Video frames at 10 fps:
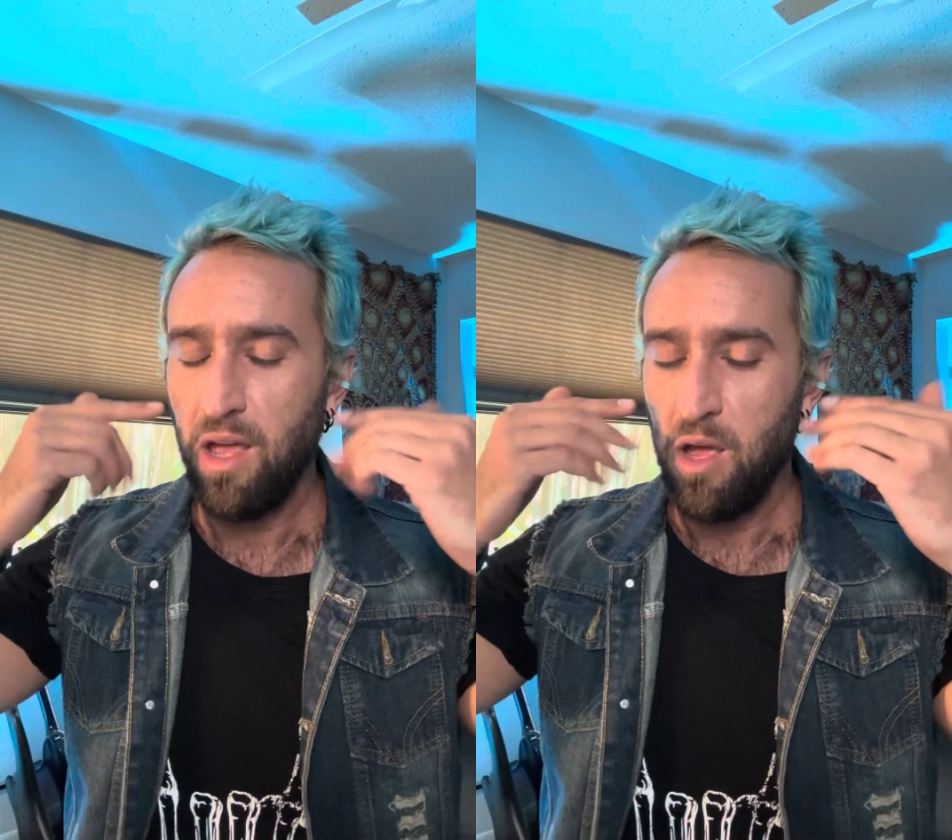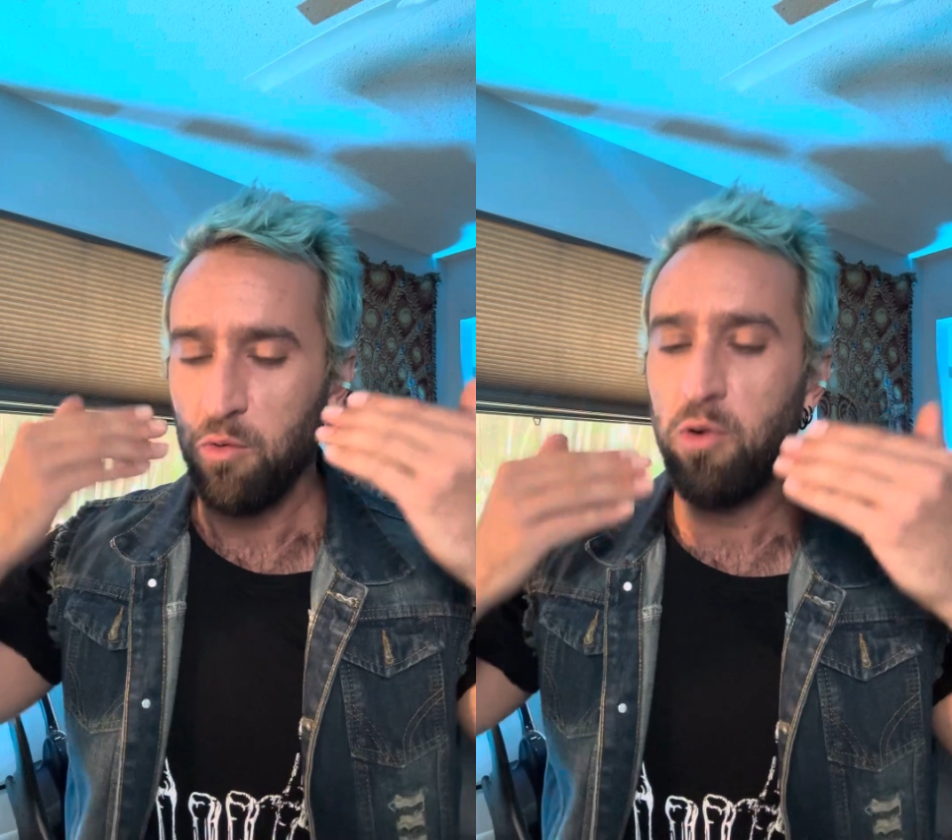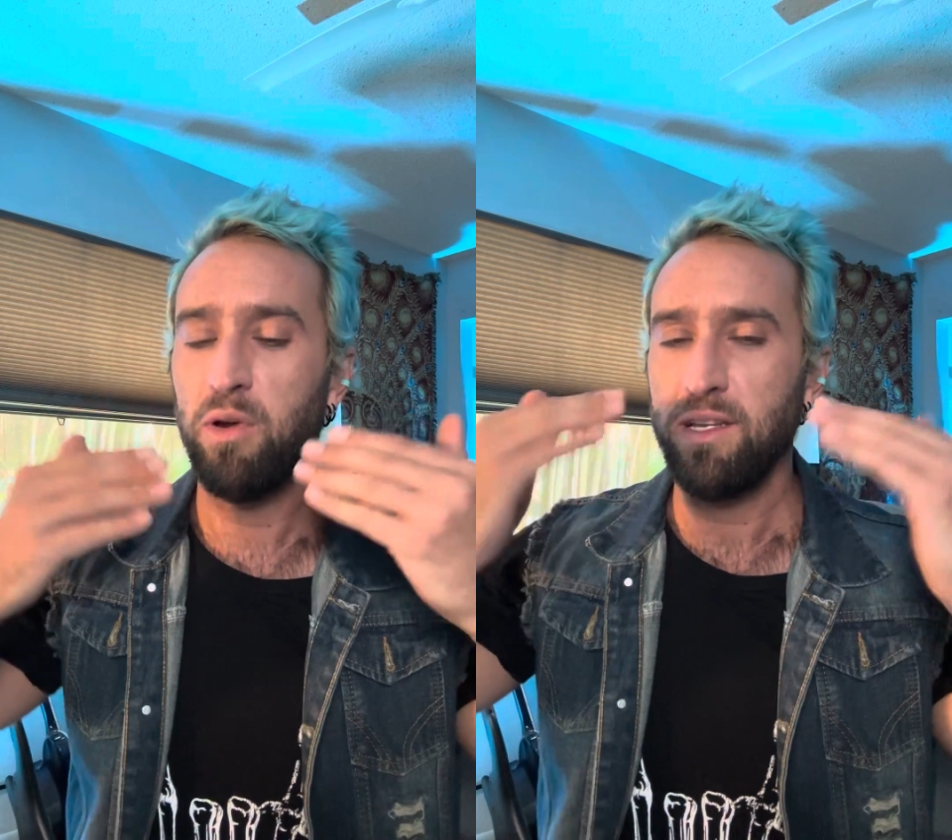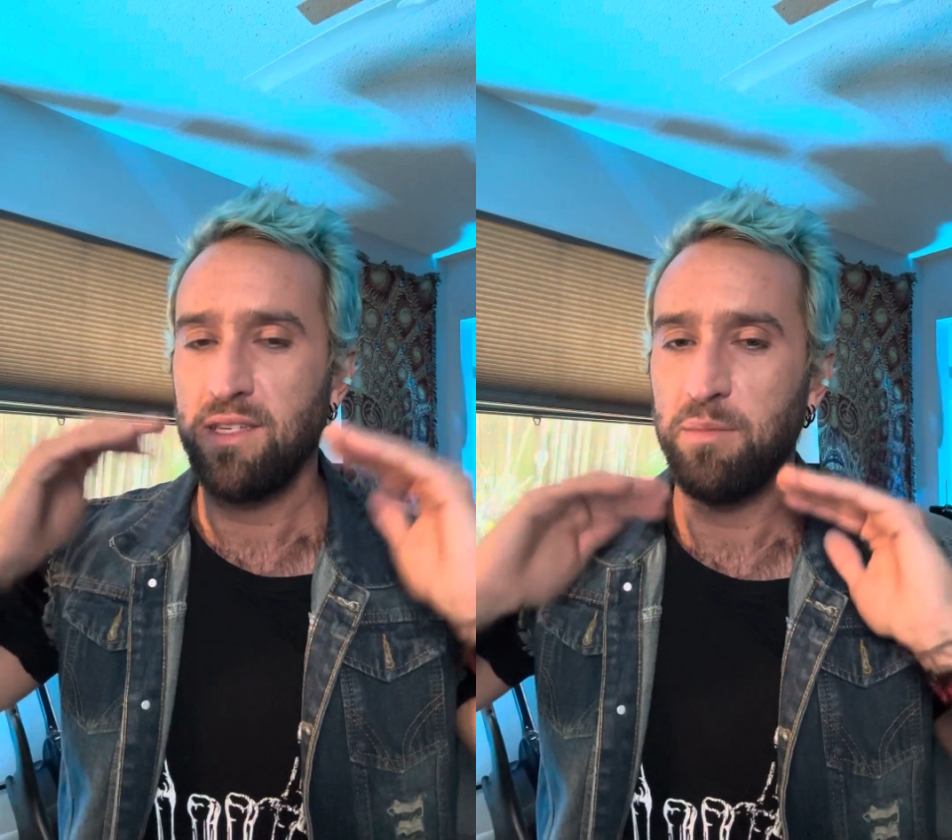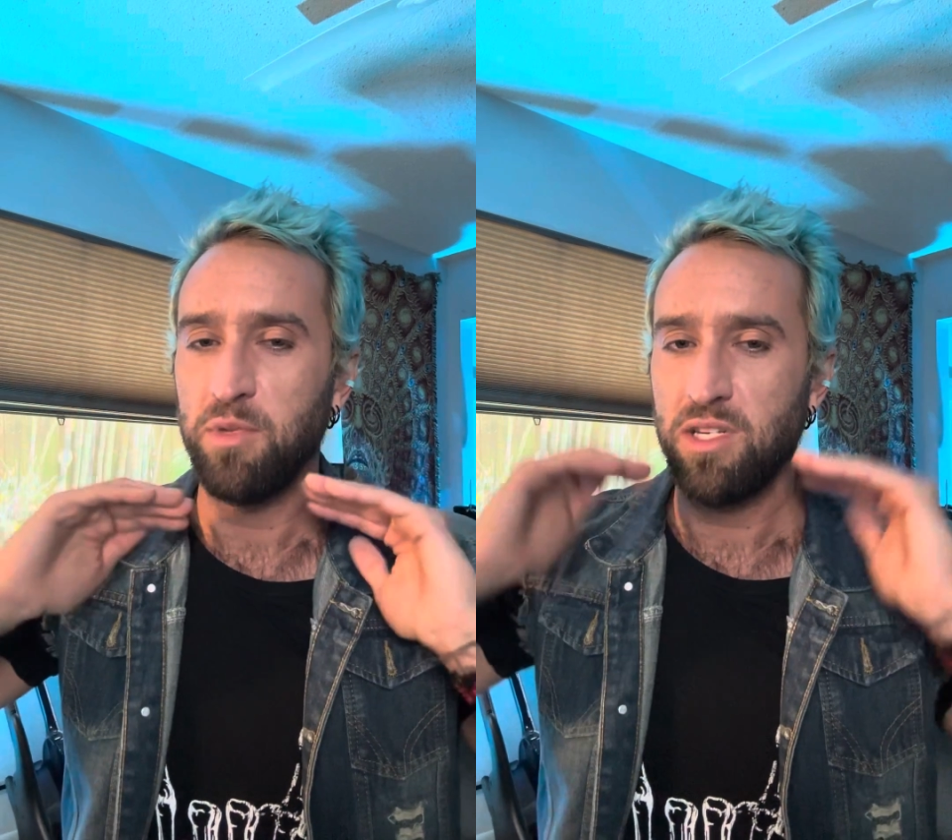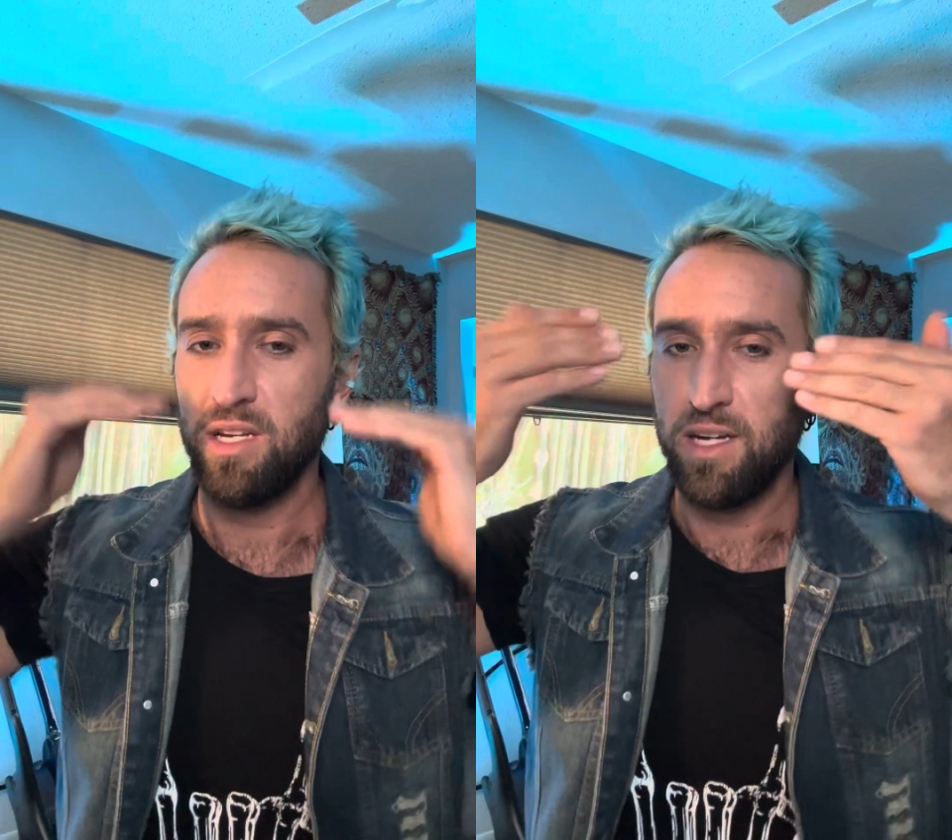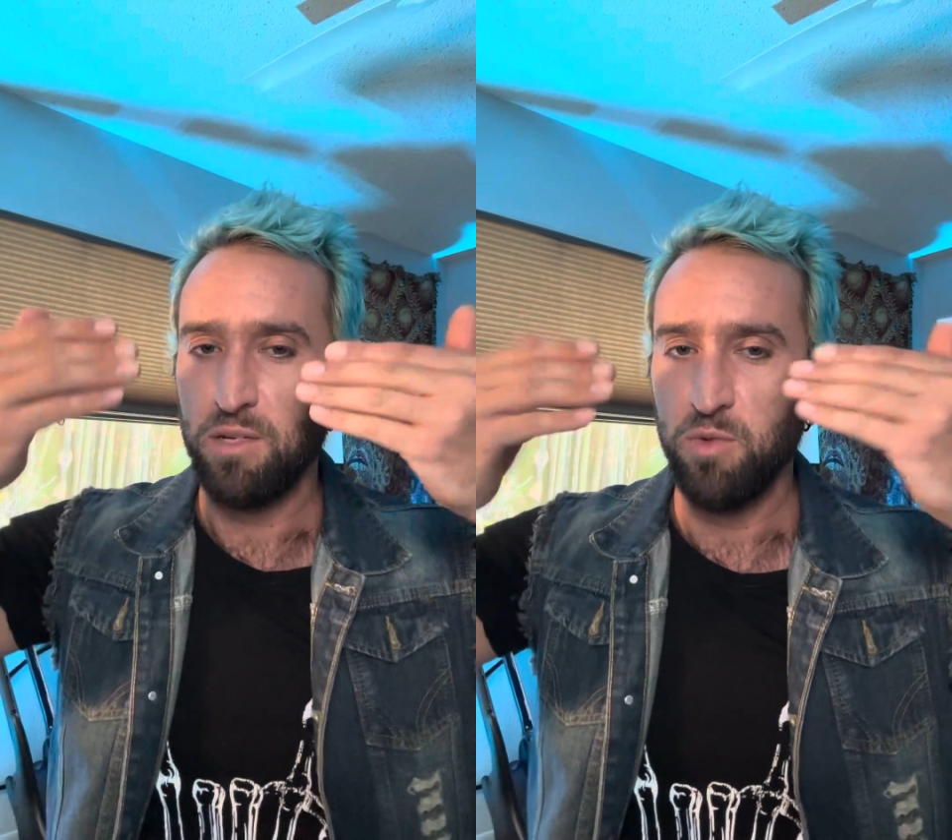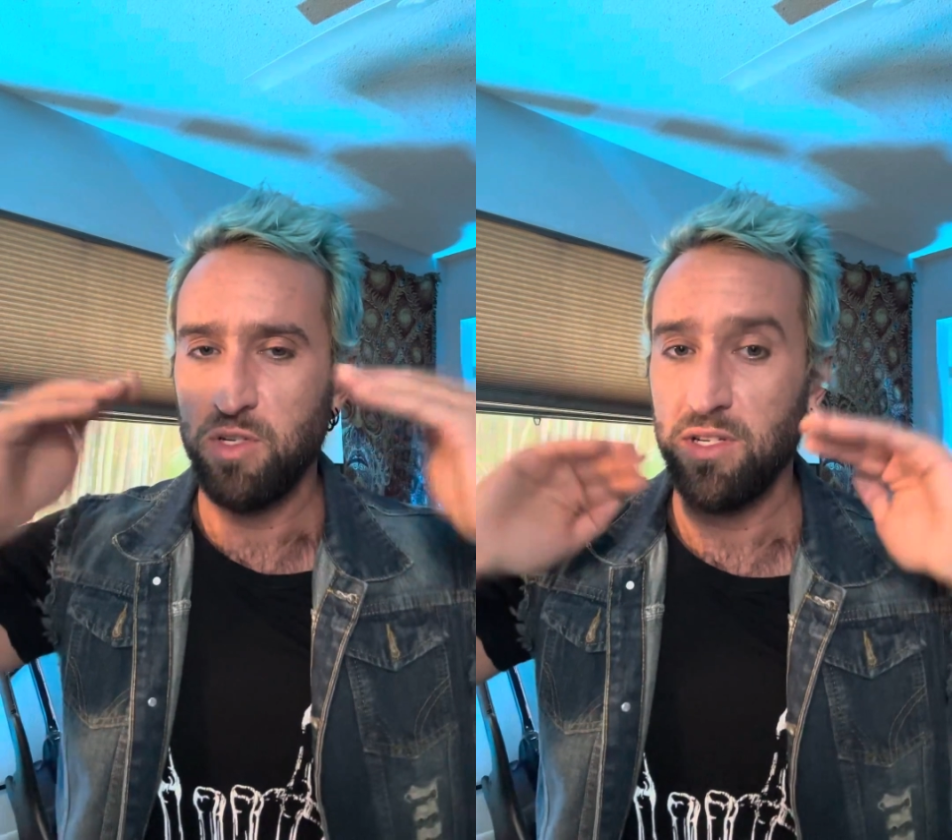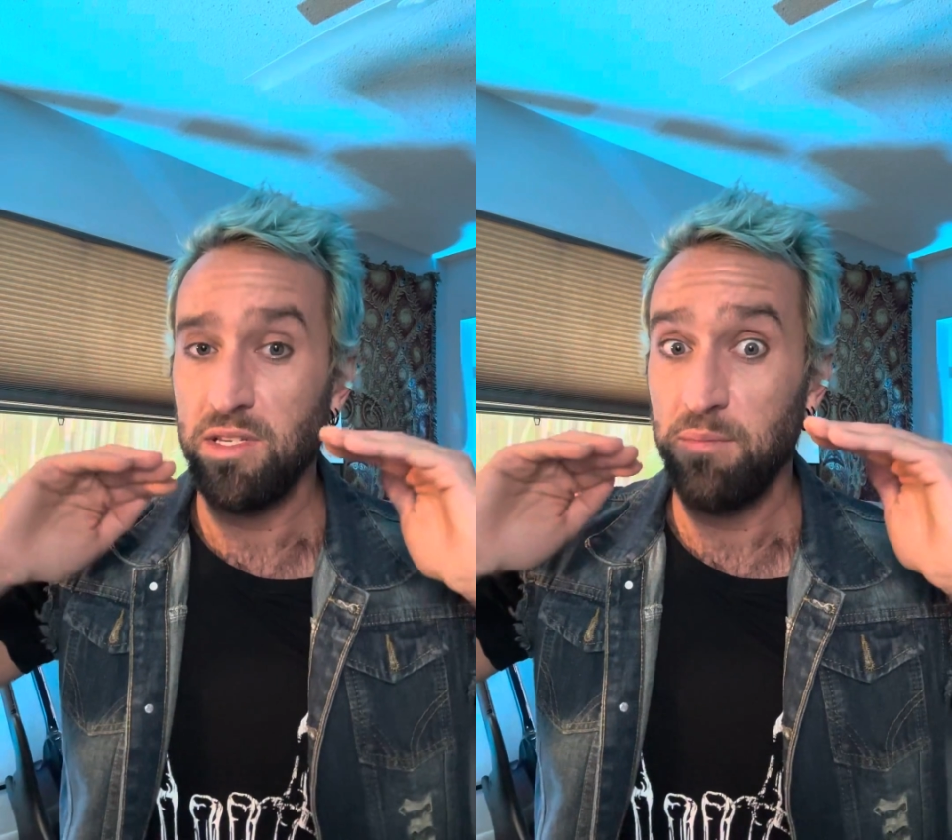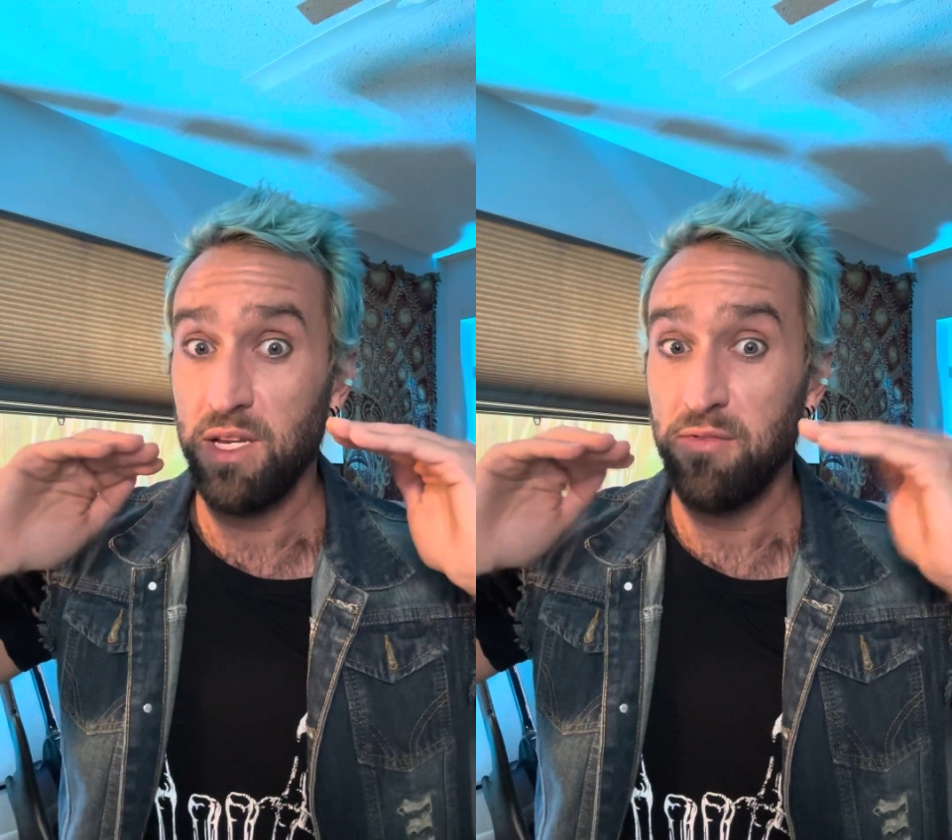will create a seamless connection, which is
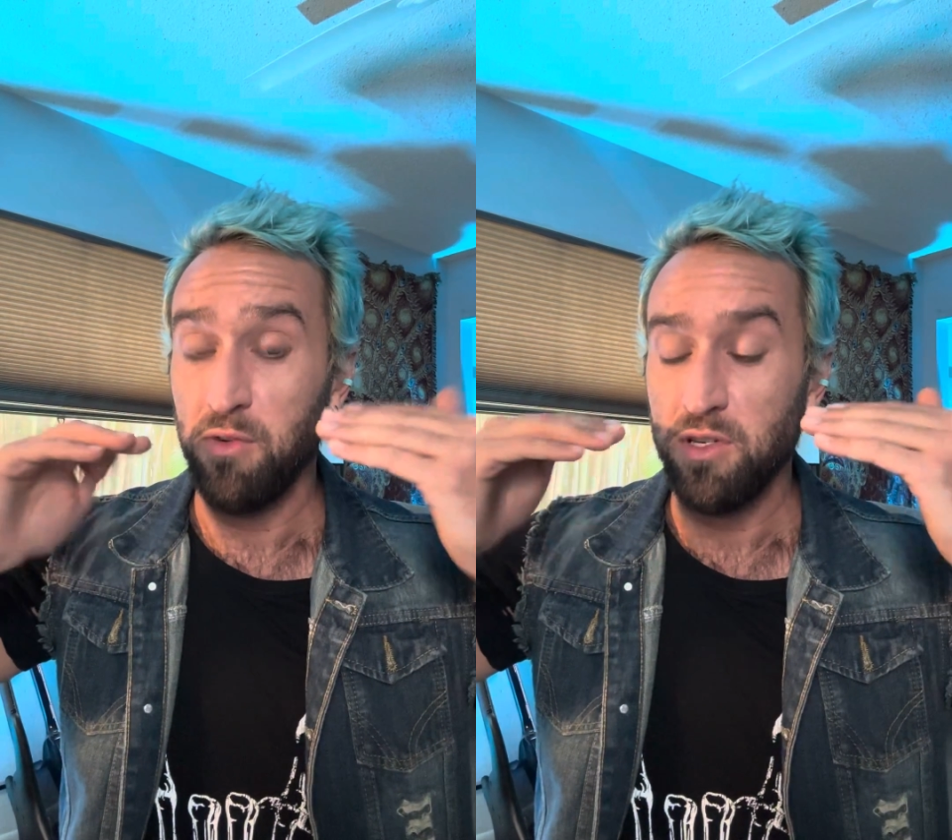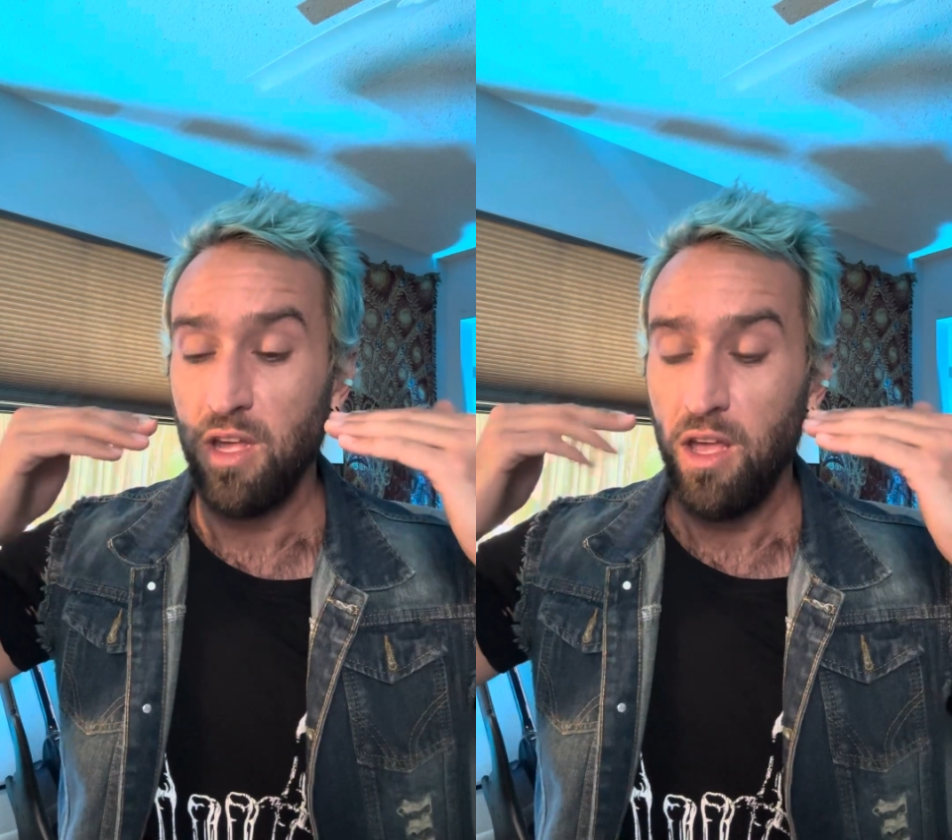mixed voice.